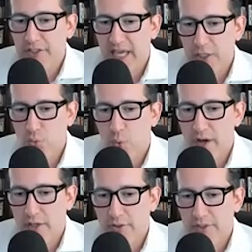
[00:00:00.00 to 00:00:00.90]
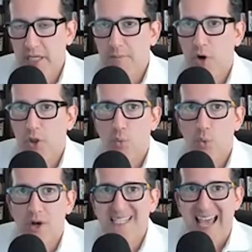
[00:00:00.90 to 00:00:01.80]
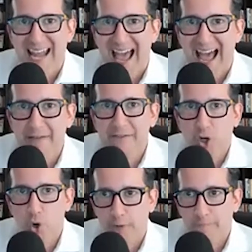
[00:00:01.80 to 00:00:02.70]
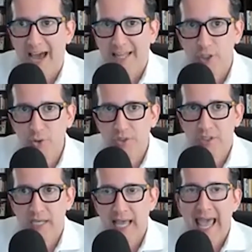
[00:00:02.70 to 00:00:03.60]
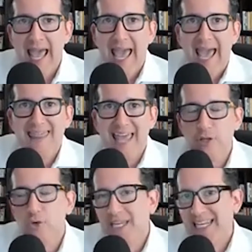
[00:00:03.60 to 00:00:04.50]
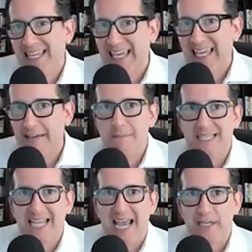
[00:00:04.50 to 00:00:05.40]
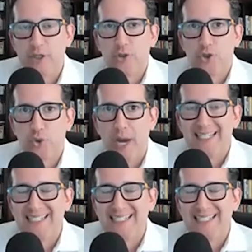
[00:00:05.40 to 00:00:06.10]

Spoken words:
that you want on your team are the ones that have the core values, and then you can give them the technical training.